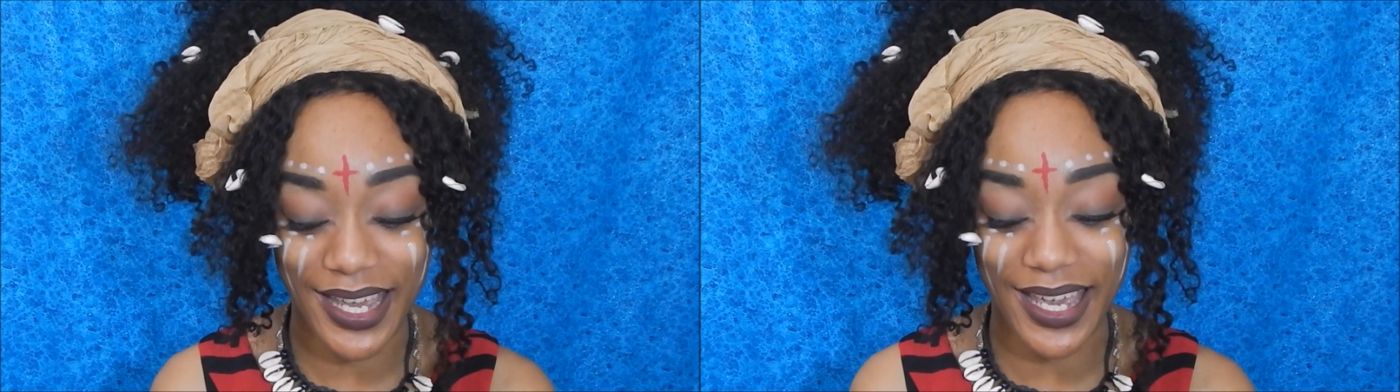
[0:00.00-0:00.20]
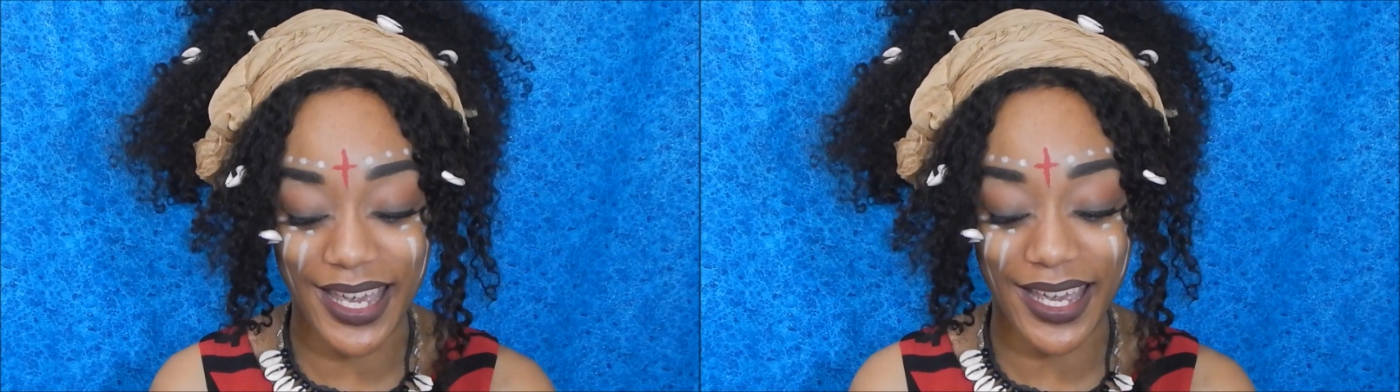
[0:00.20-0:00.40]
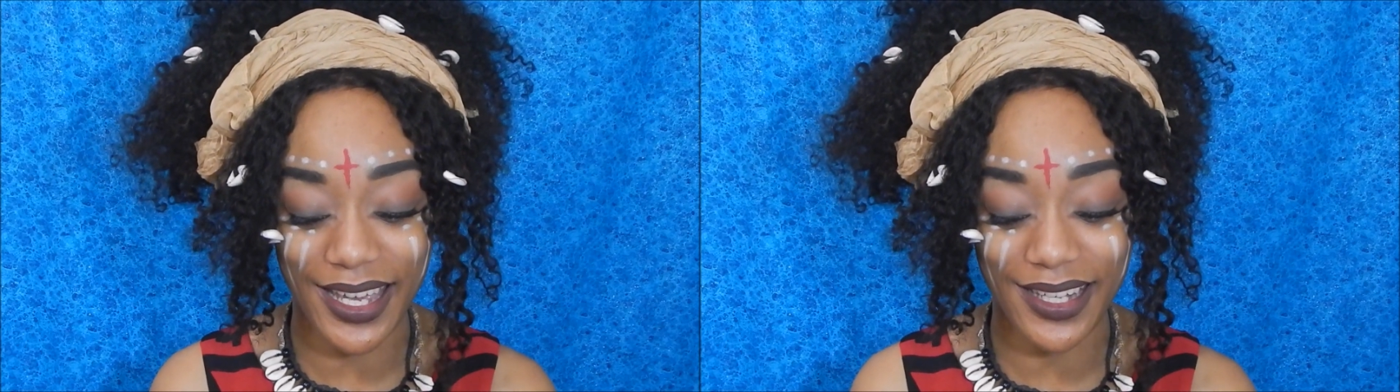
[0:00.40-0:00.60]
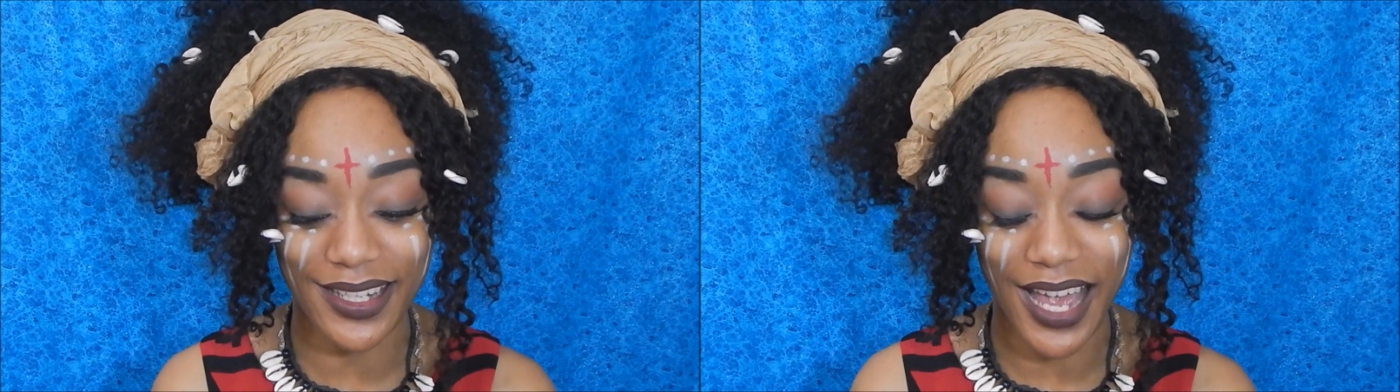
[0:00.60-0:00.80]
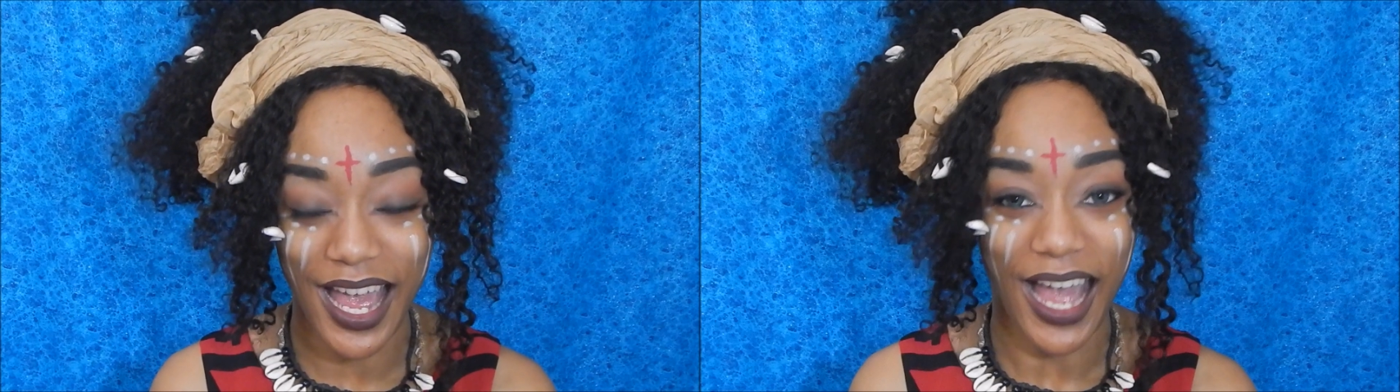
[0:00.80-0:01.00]

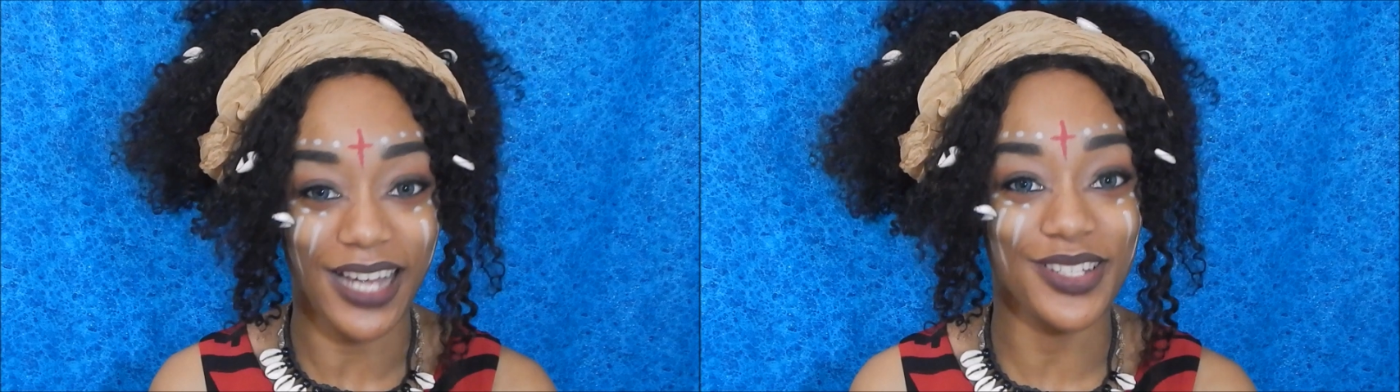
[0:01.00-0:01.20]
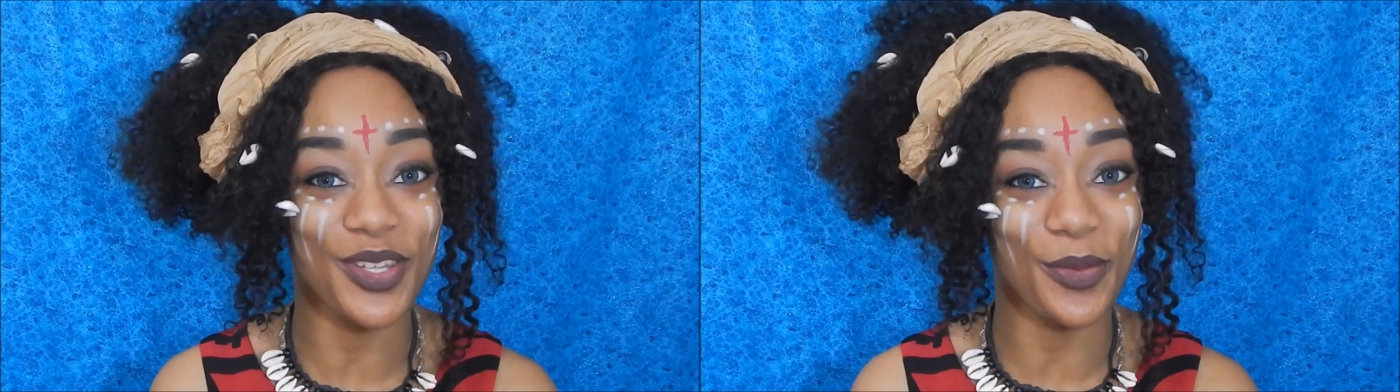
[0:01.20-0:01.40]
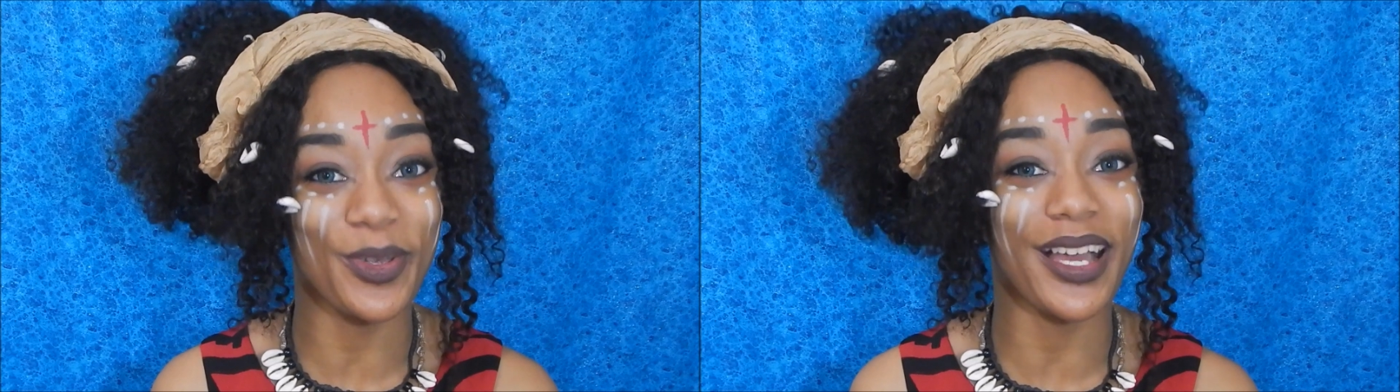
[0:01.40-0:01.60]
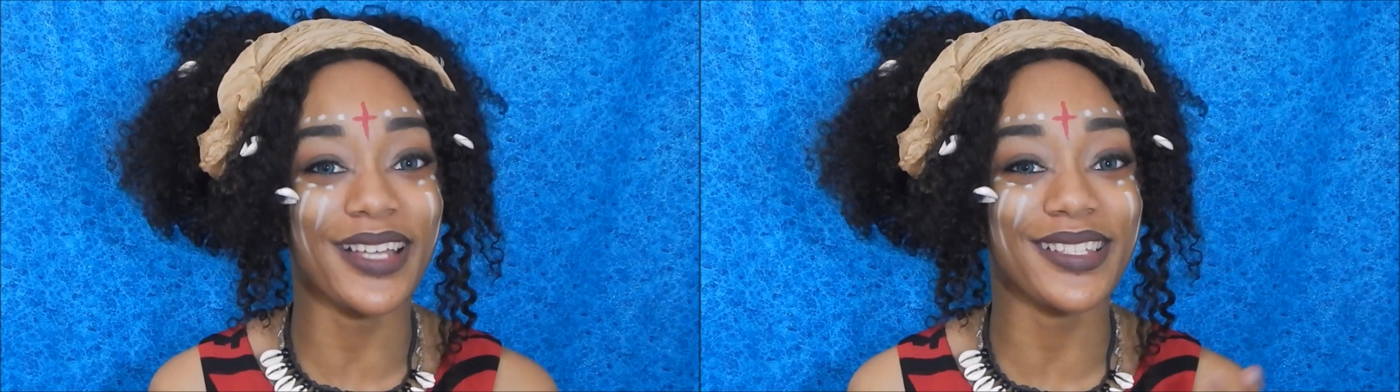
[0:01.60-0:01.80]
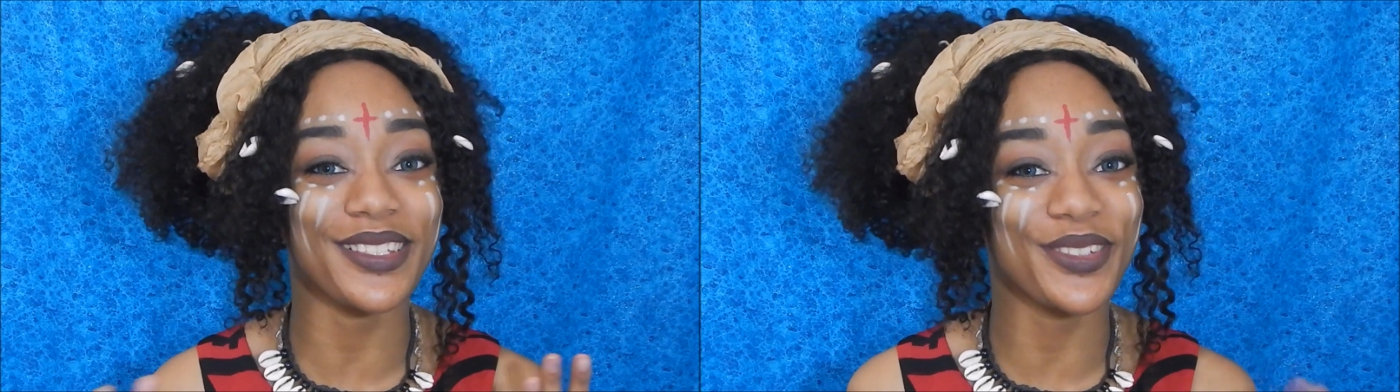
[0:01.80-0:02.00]
And I just hope you
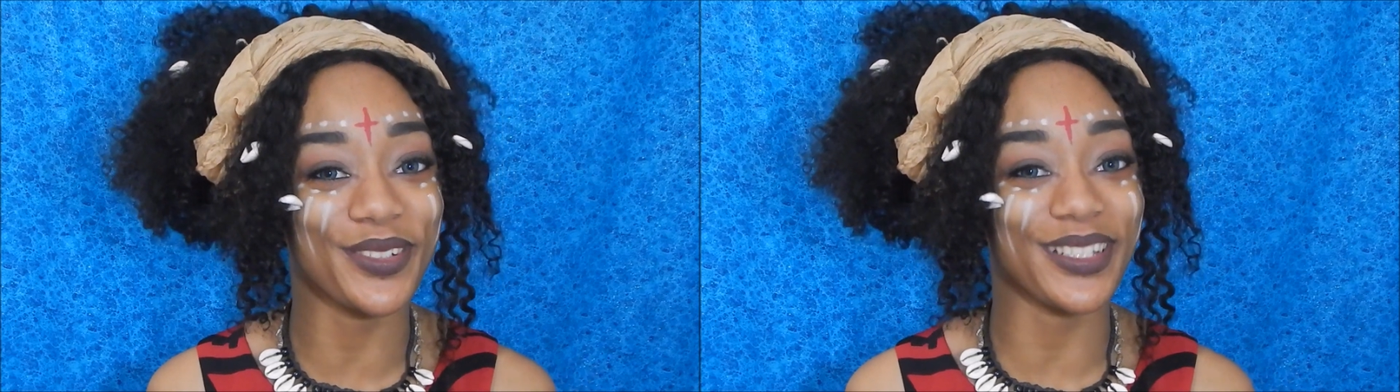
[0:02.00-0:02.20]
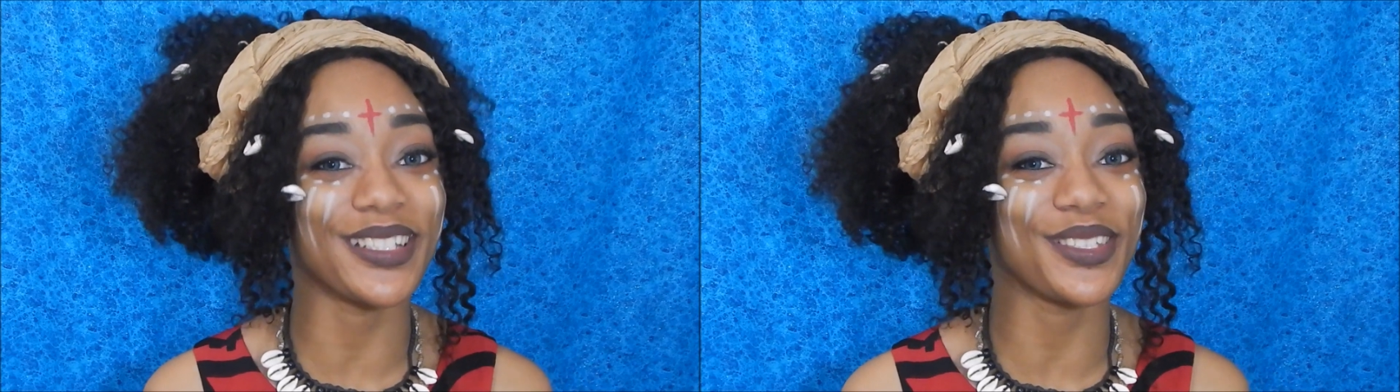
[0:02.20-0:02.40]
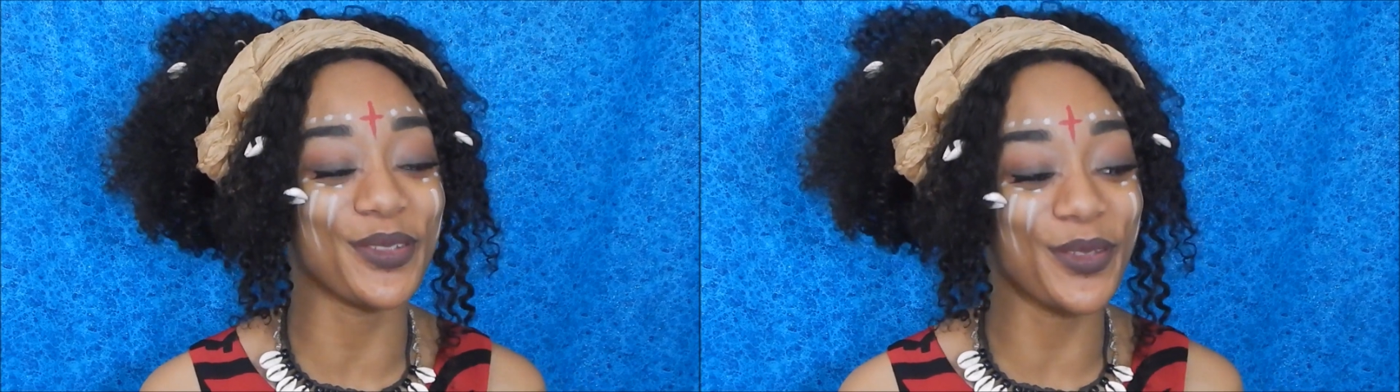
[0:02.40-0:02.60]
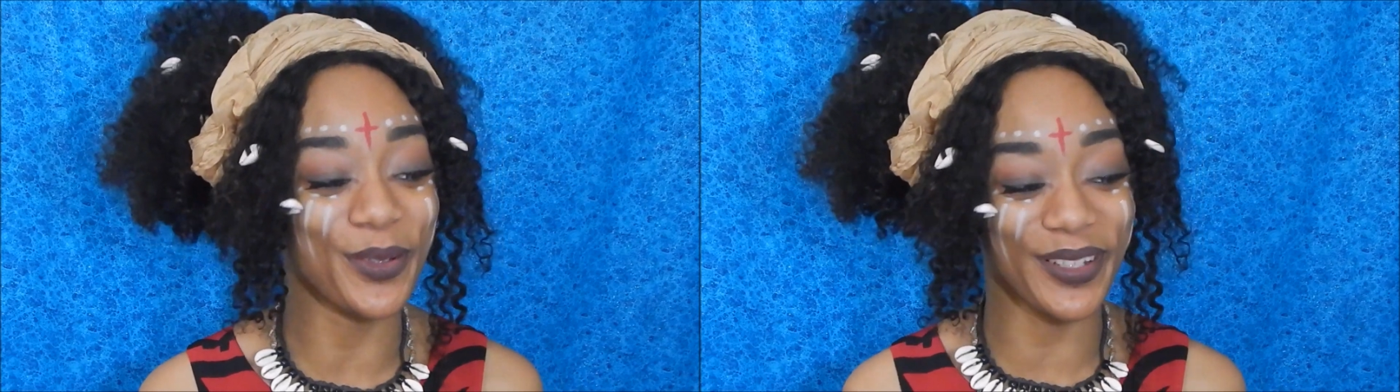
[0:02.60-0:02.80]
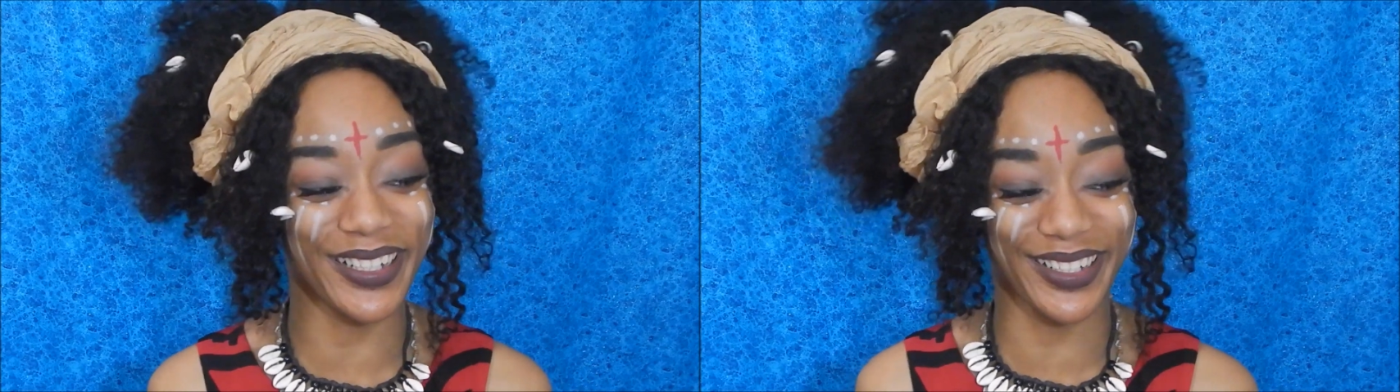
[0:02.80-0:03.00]
guys enjoy this
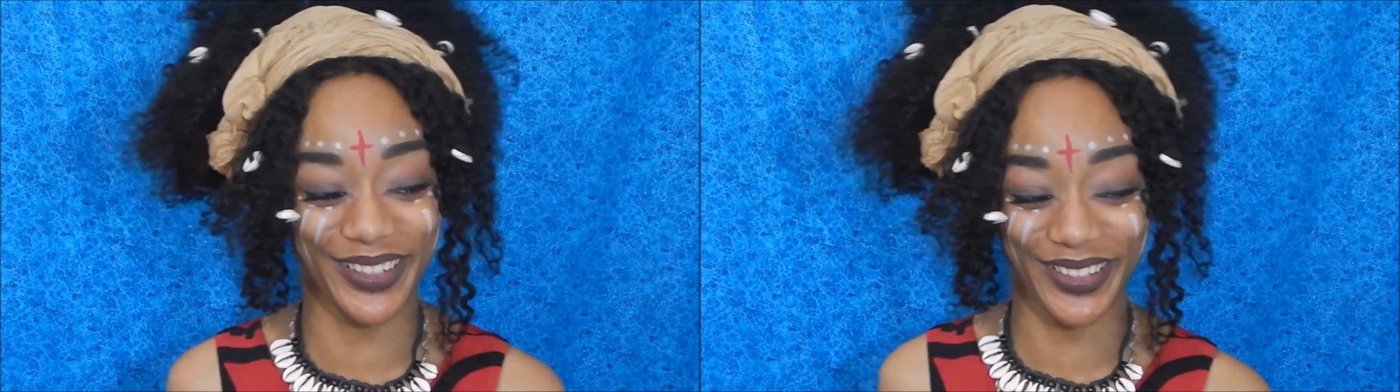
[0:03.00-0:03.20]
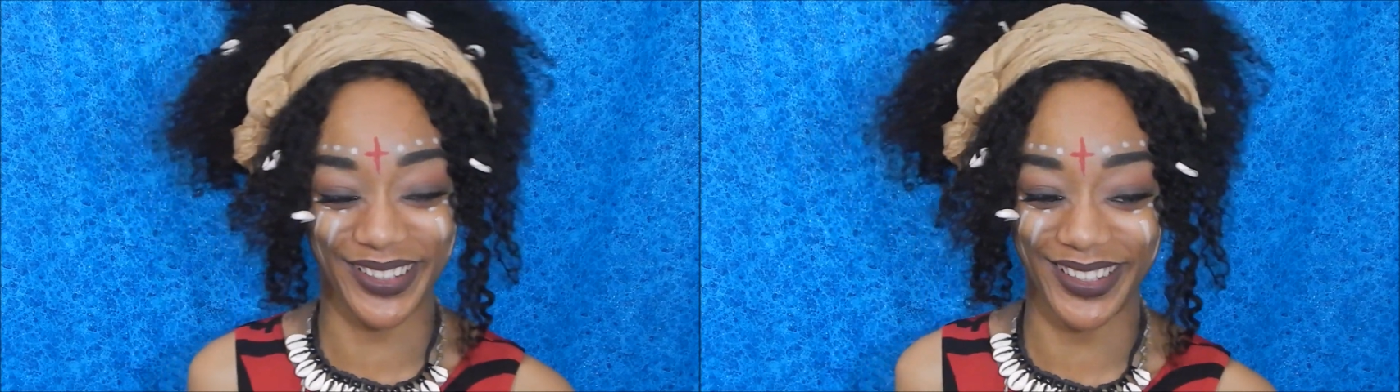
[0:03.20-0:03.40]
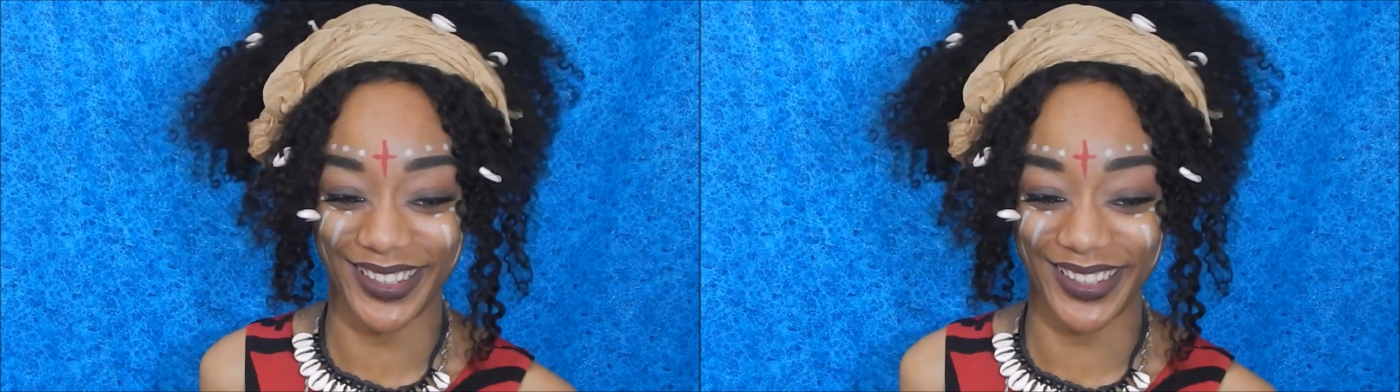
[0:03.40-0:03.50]
tutorial.